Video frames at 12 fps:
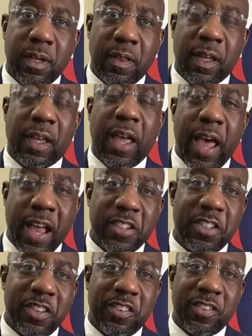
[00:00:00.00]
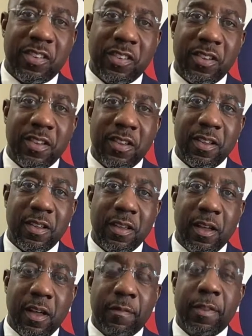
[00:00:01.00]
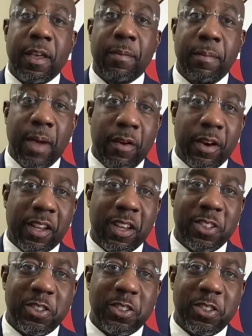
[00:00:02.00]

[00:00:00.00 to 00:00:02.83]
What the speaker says: the conscience of the American